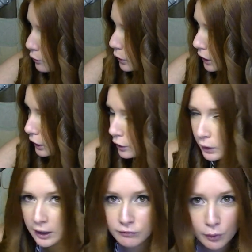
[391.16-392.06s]
Really, you don't
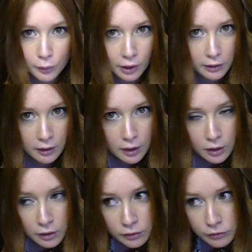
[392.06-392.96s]
have to hold on
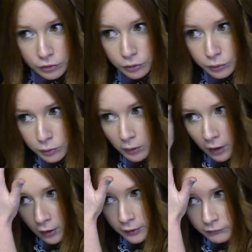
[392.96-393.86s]
too
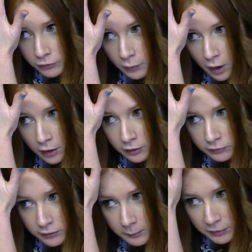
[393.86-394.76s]
long if you are
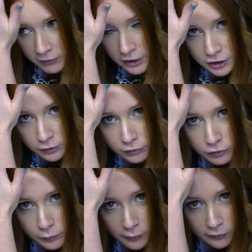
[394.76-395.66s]
using professional
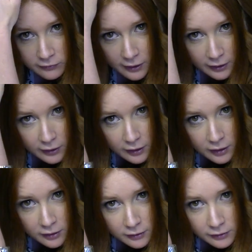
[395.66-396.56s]
tools, like,
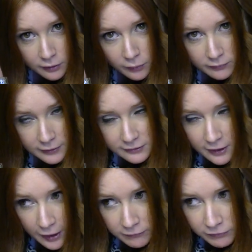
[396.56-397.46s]
you know, it's like
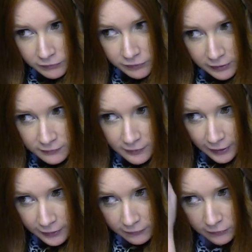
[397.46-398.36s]
10, 15
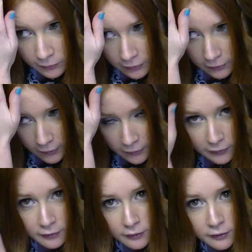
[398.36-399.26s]
seconds sort of thing.
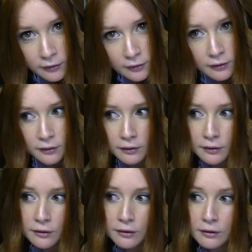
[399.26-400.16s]

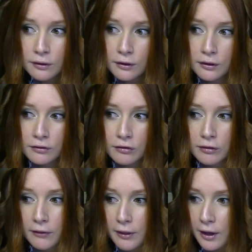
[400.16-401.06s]
And just
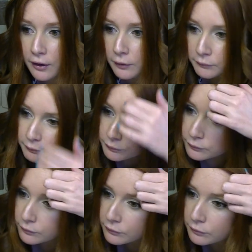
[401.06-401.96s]
let that
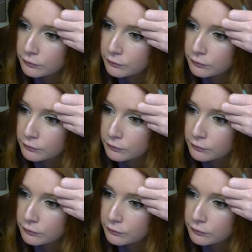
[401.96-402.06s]
go.